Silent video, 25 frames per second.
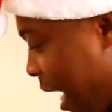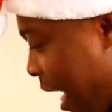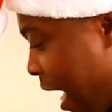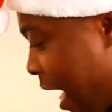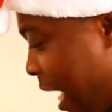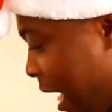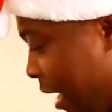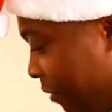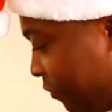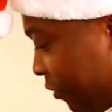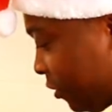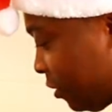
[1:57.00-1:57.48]

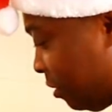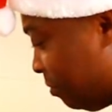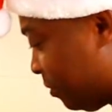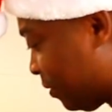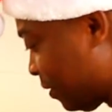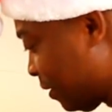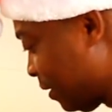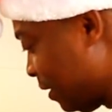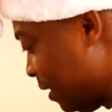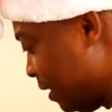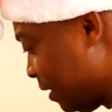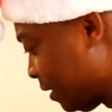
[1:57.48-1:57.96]
have some
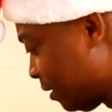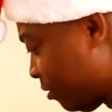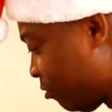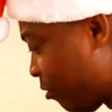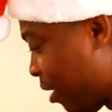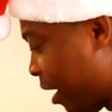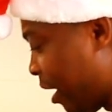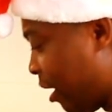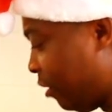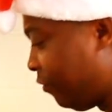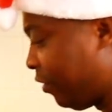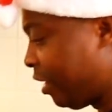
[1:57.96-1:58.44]
season
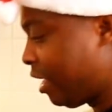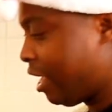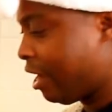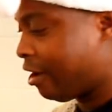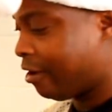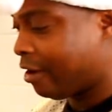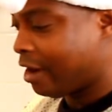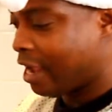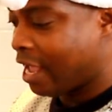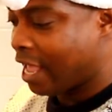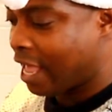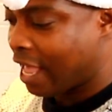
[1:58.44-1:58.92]
right over
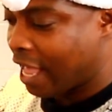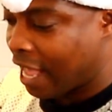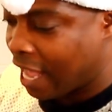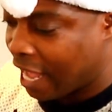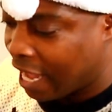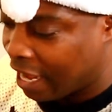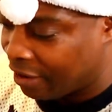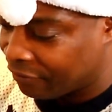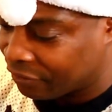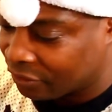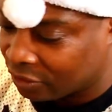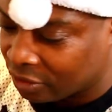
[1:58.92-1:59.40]
here. I
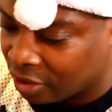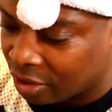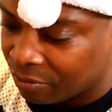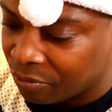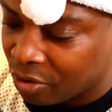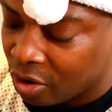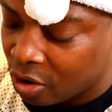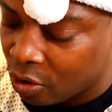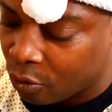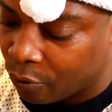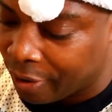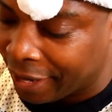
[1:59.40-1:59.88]
have some
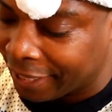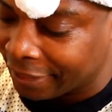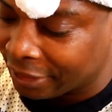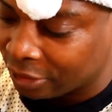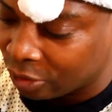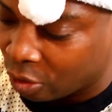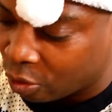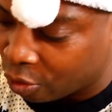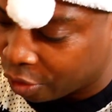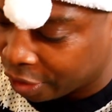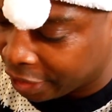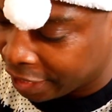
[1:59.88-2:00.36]
white
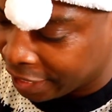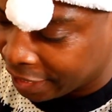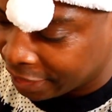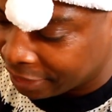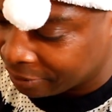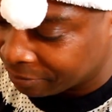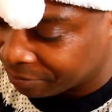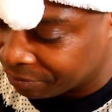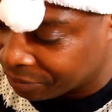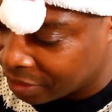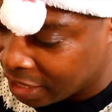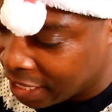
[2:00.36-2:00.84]
onion,
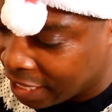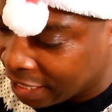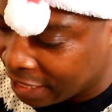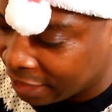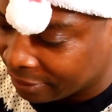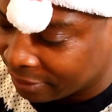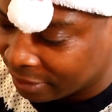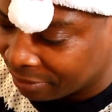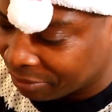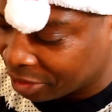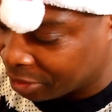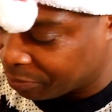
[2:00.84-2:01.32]
I
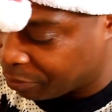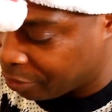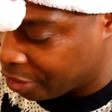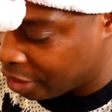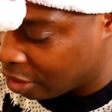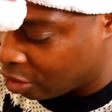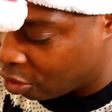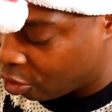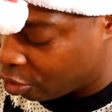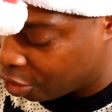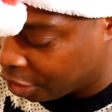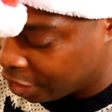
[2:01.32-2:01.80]
got some
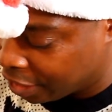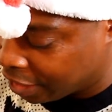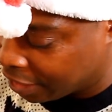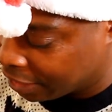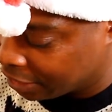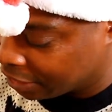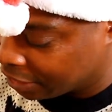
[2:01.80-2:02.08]
spring onion